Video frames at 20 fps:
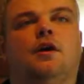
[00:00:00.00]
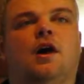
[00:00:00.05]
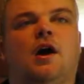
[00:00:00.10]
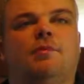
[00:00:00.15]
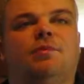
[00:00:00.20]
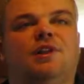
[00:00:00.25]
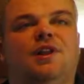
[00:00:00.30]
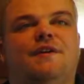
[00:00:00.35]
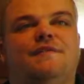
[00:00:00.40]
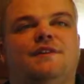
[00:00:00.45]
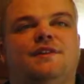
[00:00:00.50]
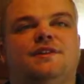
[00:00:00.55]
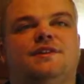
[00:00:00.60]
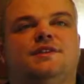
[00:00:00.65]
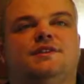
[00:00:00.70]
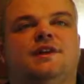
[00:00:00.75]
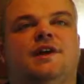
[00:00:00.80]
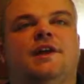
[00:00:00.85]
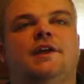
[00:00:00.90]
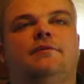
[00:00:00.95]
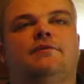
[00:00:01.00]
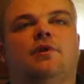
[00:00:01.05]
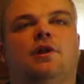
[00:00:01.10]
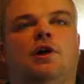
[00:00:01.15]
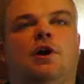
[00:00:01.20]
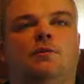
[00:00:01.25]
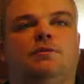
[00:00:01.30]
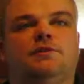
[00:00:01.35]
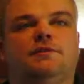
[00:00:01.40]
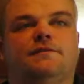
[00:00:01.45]
I believe that this study
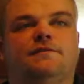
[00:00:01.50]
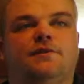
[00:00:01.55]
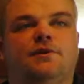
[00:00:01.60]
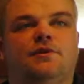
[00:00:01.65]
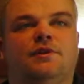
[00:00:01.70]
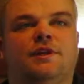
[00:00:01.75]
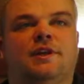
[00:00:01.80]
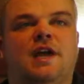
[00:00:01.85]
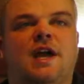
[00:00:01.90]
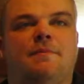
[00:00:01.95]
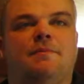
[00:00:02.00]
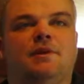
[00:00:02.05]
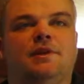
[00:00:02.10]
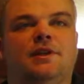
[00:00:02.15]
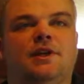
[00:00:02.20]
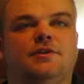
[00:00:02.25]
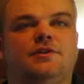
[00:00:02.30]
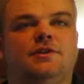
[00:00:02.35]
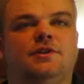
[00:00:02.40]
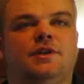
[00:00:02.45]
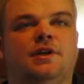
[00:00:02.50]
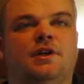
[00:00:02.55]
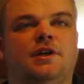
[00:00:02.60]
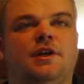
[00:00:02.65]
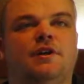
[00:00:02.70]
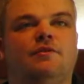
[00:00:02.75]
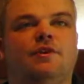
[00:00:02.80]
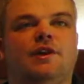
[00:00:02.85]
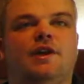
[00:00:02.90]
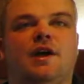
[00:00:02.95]
will help to fill the gap in literature
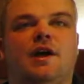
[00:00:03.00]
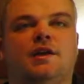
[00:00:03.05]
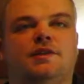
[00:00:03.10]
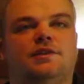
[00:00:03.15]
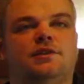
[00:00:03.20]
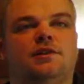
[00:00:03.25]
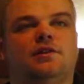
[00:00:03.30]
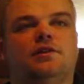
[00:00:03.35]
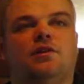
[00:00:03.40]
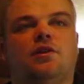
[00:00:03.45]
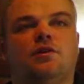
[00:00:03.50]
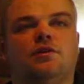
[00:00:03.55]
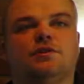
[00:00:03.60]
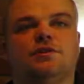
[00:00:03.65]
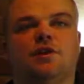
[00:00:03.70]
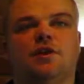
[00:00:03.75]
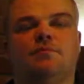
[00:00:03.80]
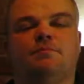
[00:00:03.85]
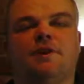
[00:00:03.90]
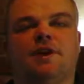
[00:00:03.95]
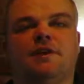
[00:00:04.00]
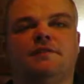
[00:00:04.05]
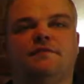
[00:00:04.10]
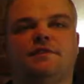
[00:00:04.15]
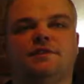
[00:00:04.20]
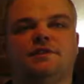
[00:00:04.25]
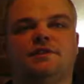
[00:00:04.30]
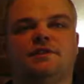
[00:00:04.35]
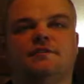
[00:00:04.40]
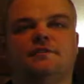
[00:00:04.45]
in regards to the long-term
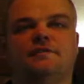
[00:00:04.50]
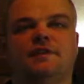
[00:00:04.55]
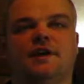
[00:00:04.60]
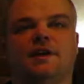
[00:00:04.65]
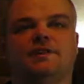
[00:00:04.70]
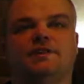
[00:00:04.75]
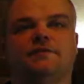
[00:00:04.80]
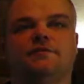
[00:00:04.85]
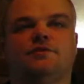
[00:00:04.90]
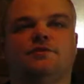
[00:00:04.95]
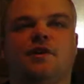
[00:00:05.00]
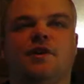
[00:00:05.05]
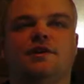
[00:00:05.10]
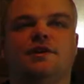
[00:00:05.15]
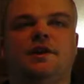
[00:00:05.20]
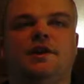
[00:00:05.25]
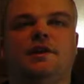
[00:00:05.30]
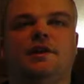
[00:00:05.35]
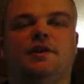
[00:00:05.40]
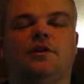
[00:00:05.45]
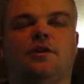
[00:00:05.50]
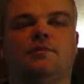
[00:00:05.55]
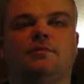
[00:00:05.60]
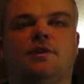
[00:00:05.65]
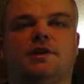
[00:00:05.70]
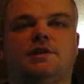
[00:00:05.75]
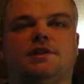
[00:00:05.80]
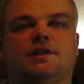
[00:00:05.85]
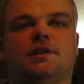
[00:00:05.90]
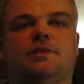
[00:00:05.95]
benefits and effects of dry needling on
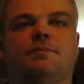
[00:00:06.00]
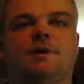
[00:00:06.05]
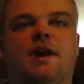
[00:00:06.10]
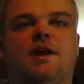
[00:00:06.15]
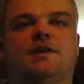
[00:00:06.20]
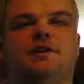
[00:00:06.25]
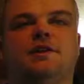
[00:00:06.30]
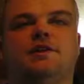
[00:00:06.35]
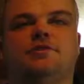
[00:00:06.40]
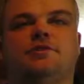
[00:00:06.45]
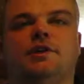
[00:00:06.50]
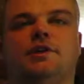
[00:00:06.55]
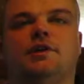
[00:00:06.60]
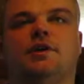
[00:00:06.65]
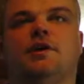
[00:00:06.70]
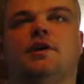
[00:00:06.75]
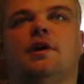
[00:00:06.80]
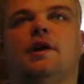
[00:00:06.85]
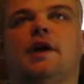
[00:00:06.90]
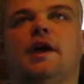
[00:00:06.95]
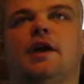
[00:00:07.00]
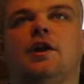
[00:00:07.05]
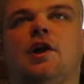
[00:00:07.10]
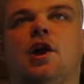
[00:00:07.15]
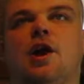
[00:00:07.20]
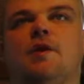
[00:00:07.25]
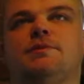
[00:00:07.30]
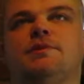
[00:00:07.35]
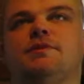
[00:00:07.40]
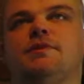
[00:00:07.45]
muscular pain and injury, and I
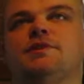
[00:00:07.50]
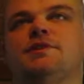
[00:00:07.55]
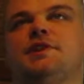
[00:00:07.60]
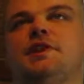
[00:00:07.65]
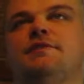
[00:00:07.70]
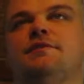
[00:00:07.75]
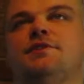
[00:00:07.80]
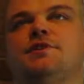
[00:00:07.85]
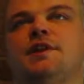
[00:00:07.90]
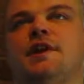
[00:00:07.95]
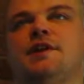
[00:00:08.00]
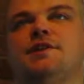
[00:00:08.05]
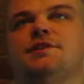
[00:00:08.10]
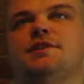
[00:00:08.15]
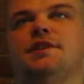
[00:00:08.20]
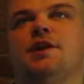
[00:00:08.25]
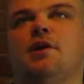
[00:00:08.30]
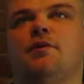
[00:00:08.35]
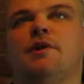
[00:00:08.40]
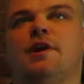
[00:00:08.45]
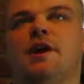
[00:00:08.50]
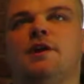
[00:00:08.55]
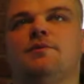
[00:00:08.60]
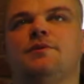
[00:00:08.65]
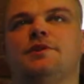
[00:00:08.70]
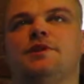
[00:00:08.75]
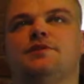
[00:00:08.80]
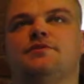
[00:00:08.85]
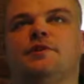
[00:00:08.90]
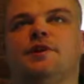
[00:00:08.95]
hope to receive the chance to go ahead
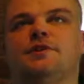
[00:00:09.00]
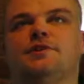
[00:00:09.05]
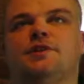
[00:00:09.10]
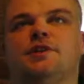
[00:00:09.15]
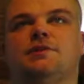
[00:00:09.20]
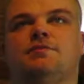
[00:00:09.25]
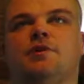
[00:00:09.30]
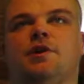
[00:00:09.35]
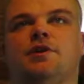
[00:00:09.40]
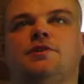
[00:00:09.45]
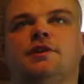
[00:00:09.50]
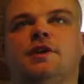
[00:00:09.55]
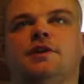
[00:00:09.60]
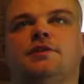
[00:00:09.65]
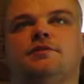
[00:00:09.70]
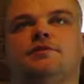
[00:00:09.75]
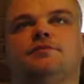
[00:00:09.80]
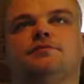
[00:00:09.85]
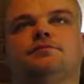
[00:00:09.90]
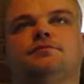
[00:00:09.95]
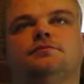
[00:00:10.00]
with this research project.